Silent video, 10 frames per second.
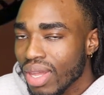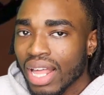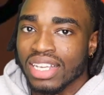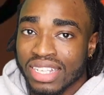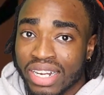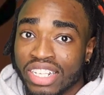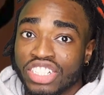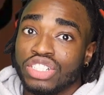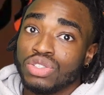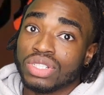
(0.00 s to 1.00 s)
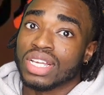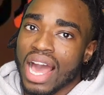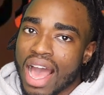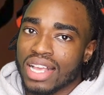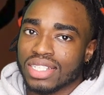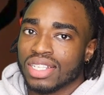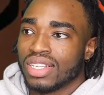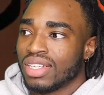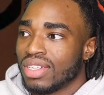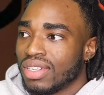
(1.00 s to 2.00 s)
Like I said, she used to guys
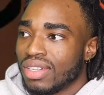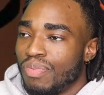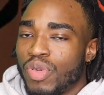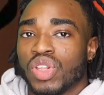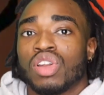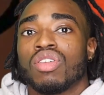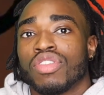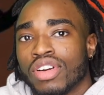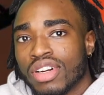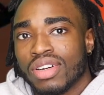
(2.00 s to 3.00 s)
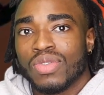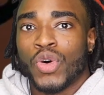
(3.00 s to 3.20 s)
being all over her,